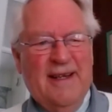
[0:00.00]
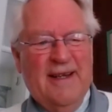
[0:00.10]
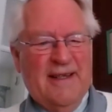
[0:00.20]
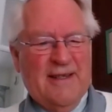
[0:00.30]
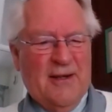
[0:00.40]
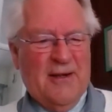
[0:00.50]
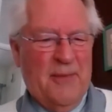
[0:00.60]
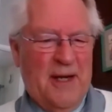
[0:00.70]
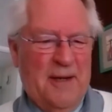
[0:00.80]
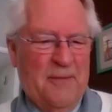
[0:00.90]
it's not a
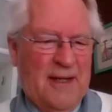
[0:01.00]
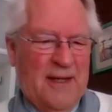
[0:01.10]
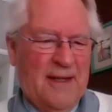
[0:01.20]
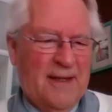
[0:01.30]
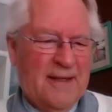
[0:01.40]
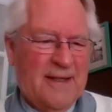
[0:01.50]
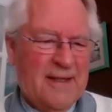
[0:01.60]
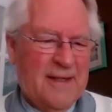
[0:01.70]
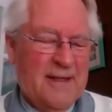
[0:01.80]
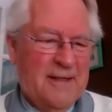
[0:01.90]
money-making
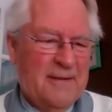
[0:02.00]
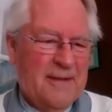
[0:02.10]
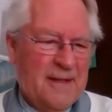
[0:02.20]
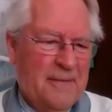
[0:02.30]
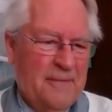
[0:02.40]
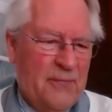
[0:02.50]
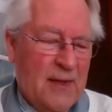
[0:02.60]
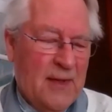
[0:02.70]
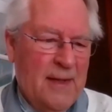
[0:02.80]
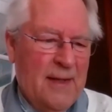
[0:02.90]
exercise. So
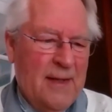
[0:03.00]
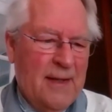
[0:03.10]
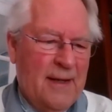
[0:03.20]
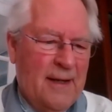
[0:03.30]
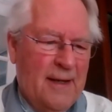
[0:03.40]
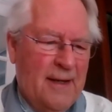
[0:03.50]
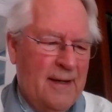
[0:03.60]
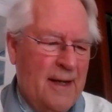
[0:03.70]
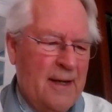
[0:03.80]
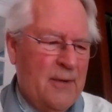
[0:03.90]

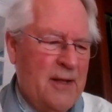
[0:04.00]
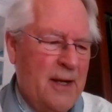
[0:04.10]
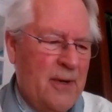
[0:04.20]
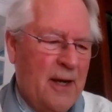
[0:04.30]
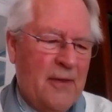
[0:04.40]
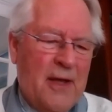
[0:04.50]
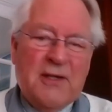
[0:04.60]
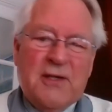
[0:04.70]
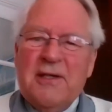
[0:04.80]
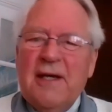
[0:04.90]
anyway, there we are.
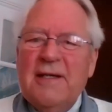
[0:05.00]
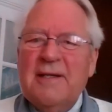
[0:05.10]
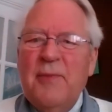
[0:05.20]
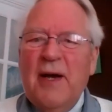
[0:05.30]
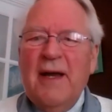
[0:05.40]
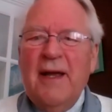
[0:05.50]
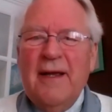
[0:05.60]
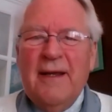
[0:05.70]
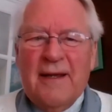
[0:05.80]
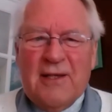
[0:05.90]
That's my
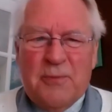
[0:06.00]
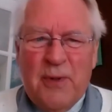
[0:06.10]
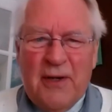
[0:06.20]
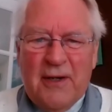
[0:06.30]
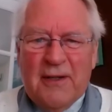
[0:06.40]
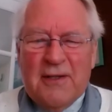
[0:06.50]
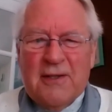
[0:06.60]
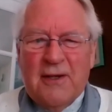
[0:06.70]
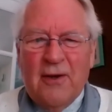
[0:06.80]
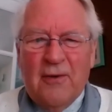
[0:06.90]
experience
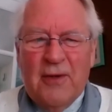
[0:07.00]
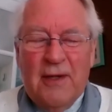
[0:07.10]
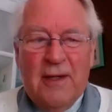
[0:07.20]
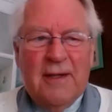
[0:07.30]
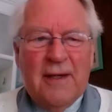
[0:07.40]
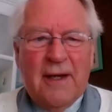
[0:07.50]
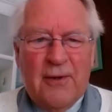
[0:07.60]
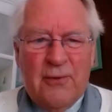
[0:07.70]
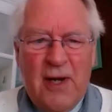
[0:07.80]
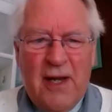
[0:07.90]
of an
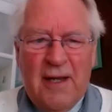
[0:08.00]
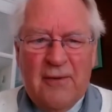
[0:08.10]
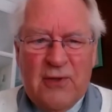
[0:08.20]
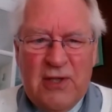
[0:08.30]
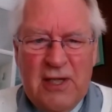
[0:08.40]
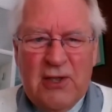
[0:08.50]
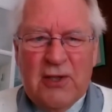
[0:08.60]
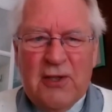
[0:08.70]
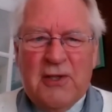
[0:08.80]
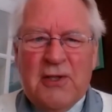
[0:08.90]
array of
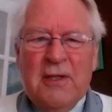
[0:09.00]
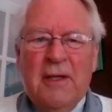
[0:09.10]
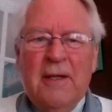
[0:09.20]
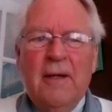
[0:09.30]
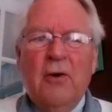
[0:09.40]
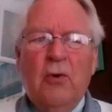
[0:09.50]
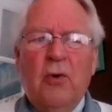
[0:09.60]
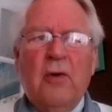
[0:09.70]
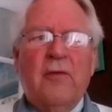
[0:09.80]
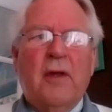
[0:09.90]
teachers,
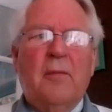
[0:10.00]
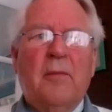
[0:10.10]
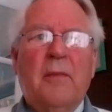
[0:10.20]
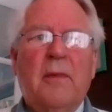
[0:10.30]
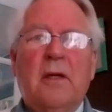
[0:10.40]
all of them